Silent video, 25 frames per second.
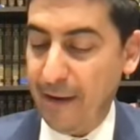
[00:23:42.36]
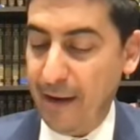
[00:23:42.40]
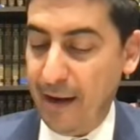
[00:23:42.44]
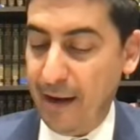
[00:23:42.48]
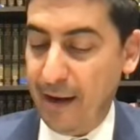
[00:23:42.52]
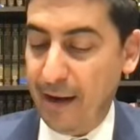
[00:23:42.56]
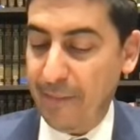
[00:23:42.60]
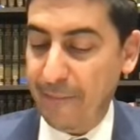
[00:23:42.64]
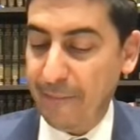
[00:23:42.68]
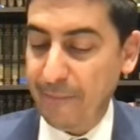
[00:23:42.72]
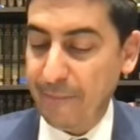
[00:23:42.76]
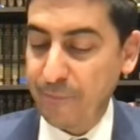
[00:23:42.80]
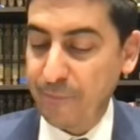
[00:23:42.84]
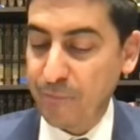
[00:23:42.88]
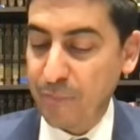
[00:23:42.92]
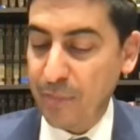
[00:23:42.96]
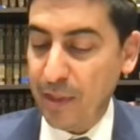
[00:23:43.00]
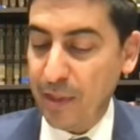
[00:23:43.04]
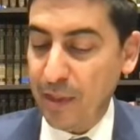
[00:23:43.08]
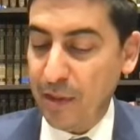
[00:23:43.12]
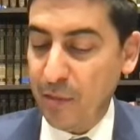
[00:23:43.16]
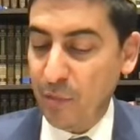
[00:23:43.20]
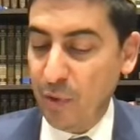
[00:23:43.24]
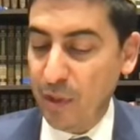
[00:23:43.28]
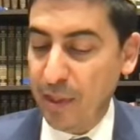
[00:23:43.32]
Ah,
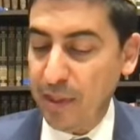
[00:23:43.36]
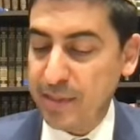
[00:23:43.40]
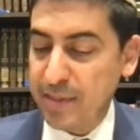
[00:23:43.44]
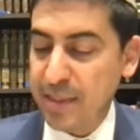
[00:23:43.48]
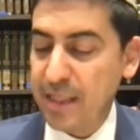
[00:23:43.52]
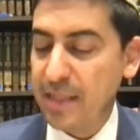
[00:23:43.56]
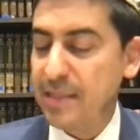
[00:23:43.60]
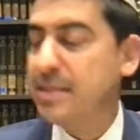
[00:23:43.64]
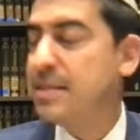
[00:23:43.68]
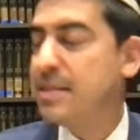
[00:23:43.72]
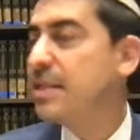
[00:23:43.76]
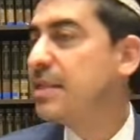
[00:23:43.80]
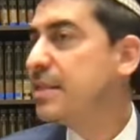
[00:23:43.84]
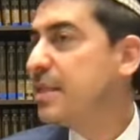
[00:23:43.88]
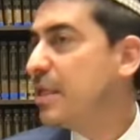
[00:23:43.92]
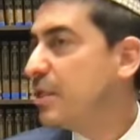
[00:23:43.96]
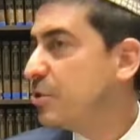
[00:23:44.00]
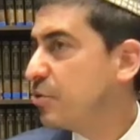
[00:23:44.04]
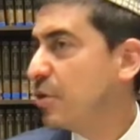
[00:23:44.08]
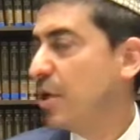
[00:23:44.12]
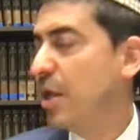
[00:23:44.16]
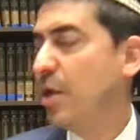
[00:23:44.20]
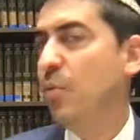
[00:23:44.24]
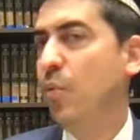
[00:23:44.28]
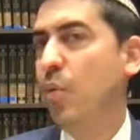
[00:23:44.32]
when it said
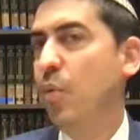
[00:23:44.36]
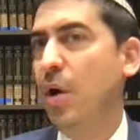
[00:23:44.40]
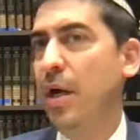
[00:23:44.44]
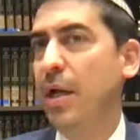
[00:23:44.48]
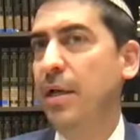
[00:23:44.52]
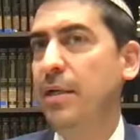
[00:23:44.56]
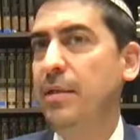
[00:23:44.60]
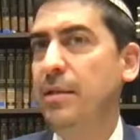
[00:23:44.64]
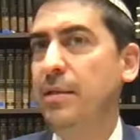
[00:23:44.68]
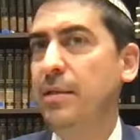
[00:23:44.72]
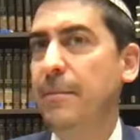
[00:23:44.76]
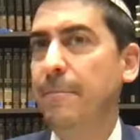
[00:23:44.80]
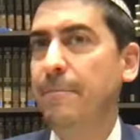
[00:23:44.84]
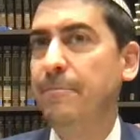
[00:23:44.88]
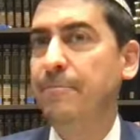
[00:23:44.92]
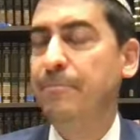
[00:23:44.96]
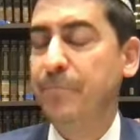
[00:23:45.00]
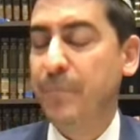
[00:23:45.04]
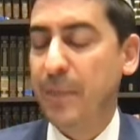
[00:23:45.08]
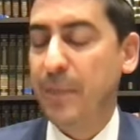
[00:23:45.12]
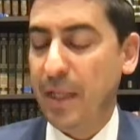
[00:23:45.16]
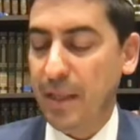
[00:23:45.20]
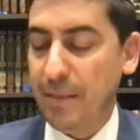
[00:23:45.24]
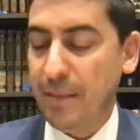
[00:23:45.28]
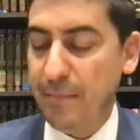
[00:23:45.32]
601,
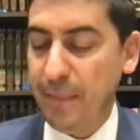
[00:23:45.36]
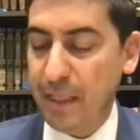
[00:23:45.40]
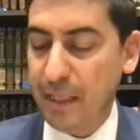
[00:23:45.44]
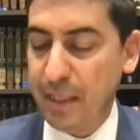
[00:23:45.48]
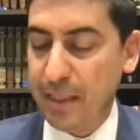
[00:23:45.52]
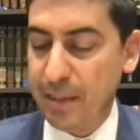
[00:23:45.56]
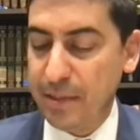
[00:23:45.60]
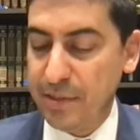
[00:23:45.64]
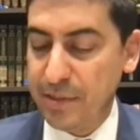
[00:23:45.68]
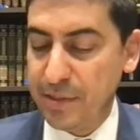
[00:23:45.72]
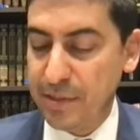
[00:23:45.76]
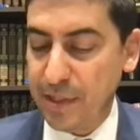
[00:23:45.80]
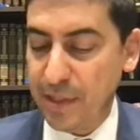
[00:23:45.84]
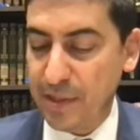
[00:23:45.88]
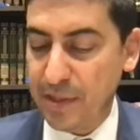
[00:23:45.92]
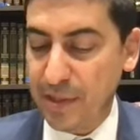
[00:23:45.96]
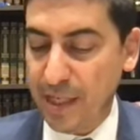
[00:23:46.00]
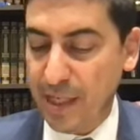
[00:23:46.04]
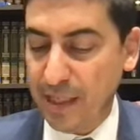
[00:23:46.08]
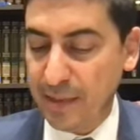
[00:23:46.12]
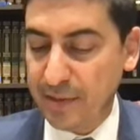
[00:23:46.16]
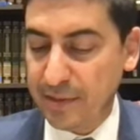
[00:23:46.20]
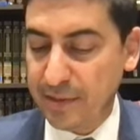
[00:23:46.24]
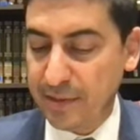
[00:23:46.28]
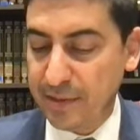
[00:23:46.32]
it means
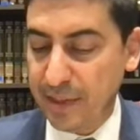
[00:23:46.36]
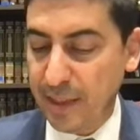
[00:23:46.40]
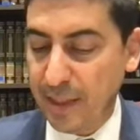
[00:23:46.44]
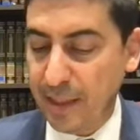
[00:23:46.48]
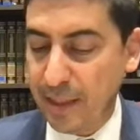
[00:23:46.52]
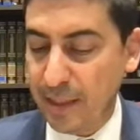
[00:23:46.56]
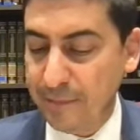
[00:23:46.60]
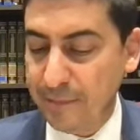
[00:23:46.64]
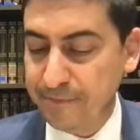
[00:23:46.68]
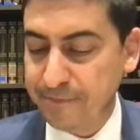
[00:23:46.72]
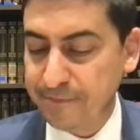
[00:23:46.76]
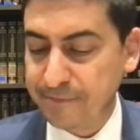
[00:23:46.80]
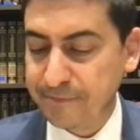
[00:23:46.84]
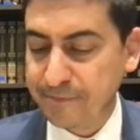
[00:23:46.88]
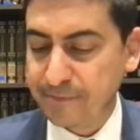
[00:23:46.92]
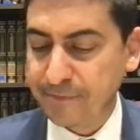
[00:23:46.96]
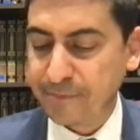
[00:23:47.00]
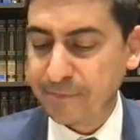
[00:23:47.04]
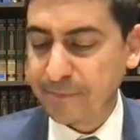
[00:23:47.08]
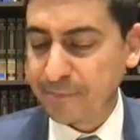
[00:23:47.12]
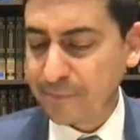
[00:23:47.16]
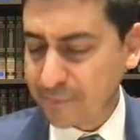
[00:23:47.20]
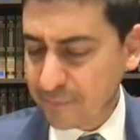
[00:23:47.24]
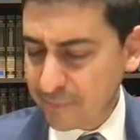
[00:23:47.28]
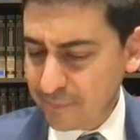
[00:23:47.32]
that, um,
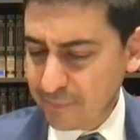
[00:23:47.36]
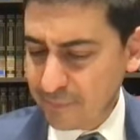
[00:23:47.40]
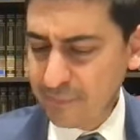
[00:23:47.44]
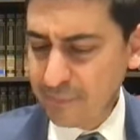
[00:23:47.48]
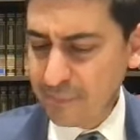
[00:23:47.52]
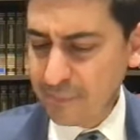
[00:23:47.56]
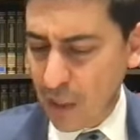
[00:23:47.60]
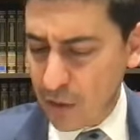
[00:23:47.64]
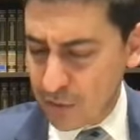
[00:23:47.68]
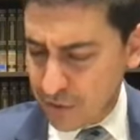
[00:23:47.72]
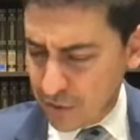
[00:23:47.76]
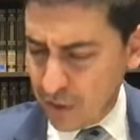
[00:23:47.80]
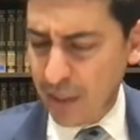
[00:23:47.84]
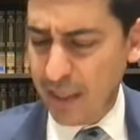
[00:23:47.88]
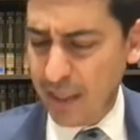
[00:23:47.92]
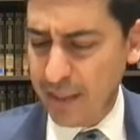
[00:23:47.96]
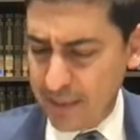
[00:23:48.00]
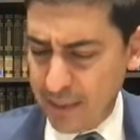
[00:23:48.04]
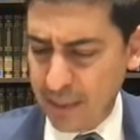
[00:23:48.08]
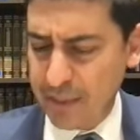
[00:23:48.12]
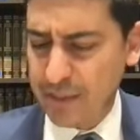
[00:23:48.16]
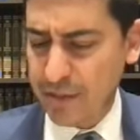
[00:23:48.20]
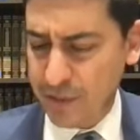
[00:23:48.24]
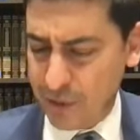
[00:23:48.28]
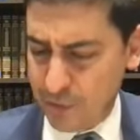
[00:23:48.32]
am oh, sorry, he
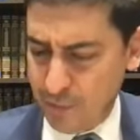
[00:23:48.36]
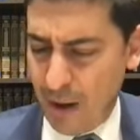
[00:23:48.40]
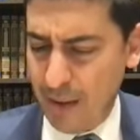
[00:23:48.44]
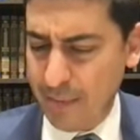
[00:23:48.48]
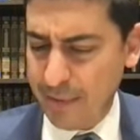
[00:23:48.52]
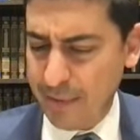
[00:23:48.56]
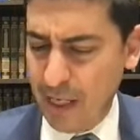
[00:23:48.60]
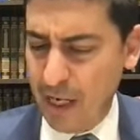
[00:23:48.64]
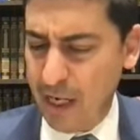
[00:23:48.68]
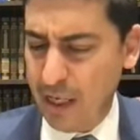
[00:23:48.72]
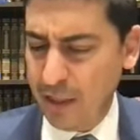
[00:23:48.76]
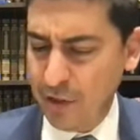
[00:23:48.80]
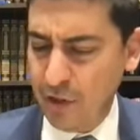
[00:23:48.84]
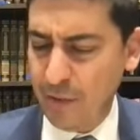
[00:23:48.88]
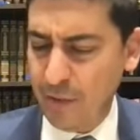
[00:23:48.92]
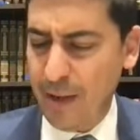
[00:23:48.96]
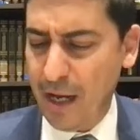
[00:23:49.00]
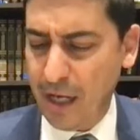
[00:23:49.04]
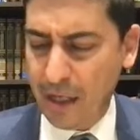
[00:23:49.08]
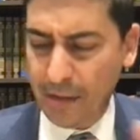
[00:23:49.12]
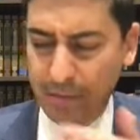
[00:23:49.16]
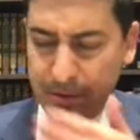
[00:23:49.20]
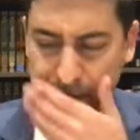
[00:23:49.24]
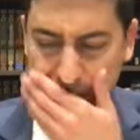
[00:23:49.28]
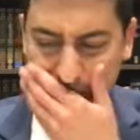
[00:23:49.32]
says, Shmamina Yom
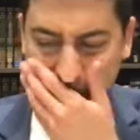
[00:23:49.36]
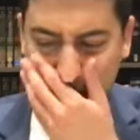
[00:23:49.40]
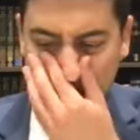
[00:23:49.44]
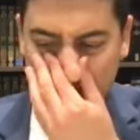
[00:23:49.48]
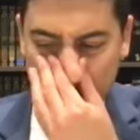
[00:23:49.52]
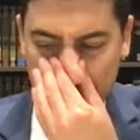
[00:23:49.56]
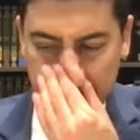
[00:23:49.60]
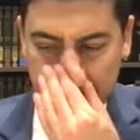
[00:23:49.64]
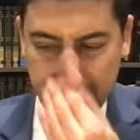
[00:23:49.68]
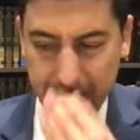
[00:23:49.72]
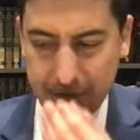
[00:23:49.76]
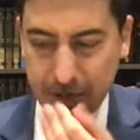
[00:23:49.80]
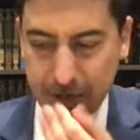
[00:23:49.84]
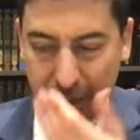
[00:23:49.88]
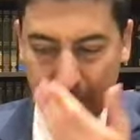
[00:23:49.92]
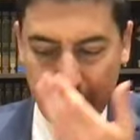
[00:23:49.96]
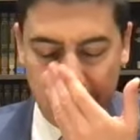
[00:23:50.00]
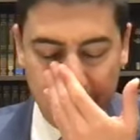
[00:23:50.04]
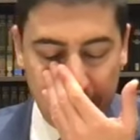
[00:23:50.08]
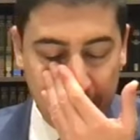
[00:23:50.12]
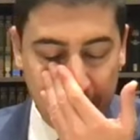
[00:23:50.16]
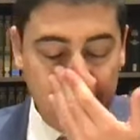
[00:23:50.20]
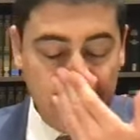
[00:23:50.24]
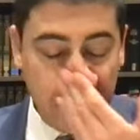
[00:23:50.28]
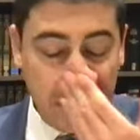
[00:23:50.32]
Echad Basana, Chashu
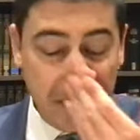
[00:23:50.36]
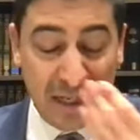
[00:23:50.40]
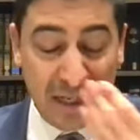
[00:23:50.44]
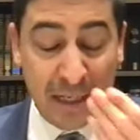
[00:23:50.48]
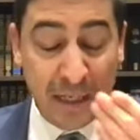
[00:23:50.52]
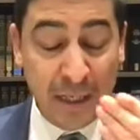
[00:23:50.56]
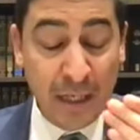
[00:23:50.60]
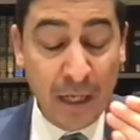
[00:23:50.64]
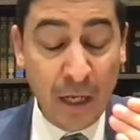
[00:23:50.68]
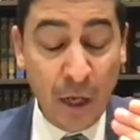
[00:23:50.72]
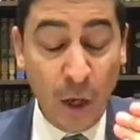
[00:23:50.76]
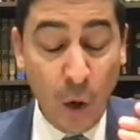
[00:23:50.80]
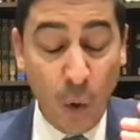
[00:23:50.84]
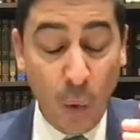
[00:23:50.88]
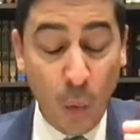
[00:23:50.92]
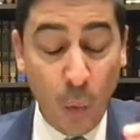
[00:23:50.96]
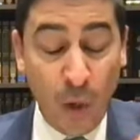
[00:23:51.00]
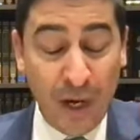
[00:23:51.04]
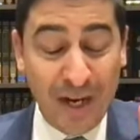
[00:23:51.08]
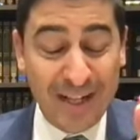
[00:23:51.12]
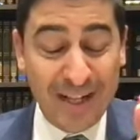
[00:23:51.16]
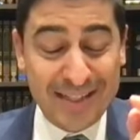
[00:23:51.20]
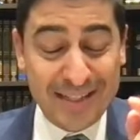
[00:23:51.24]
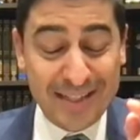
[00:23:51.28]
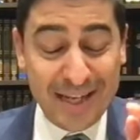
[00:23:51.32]
Sana.
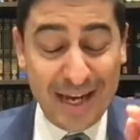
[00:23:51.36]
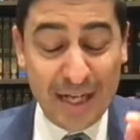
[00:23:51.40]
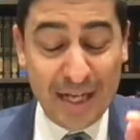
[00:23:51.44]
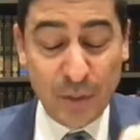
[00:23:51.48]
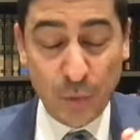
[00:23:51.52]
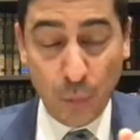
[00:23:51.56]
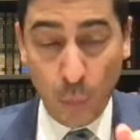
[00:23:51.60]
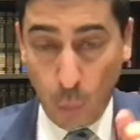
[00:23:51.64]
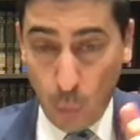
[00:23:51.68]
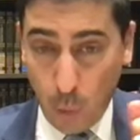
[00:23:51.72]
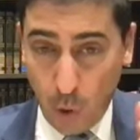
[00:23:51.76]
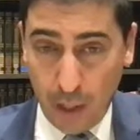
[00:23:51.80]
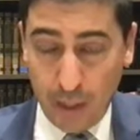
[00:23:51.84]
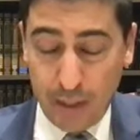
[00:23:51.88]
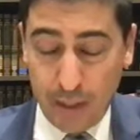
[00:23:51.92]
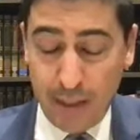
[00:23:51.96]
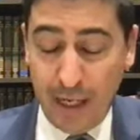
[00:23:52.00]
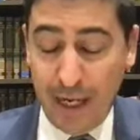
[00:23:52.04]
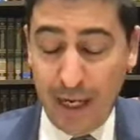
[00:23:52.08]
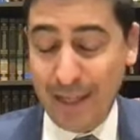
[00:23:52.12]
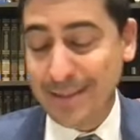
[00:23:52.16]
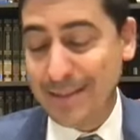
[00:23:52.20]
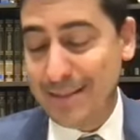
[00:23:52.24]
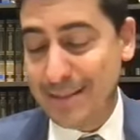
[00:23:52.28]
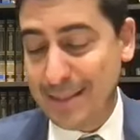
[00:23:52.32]
When it says
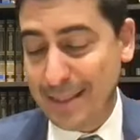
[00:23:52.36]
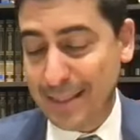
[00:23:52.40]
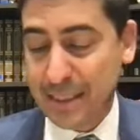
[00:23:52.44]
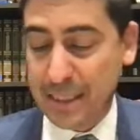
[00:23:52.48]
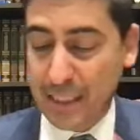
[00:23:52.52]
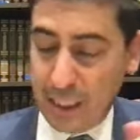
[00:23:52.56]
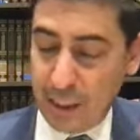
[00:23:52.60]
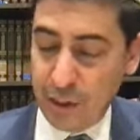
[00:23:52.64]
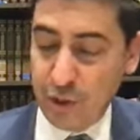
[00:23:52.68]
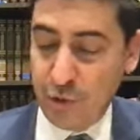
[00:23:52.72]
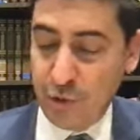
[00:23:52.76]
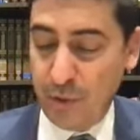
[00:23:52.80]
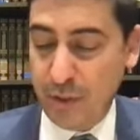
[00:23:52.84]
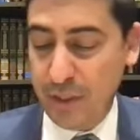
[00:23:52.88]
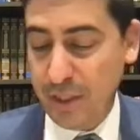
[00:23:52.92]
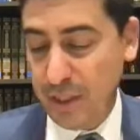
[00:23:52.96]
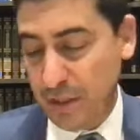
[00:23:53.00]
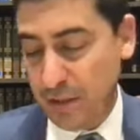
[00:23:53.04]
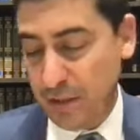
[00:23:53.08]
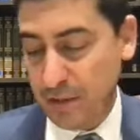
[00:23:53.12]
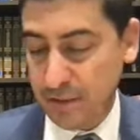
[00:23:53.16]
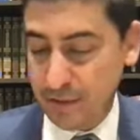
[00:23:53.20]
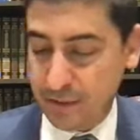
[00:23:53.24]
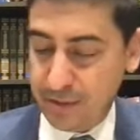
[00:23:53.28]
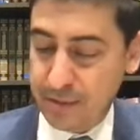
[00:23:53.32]
one and 600
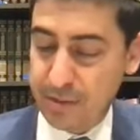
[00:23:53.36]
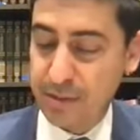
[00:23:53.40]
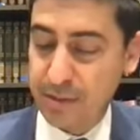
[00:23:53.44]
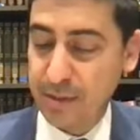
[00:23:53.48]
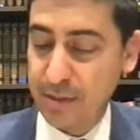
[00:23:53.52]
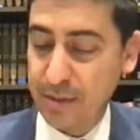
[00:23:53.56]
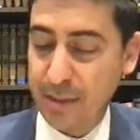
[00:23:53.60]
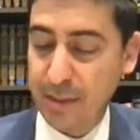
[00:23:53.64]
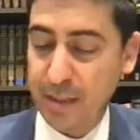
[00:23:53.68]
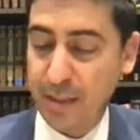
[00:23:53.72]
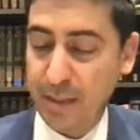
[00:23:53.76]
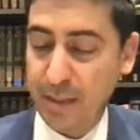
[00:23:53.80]
years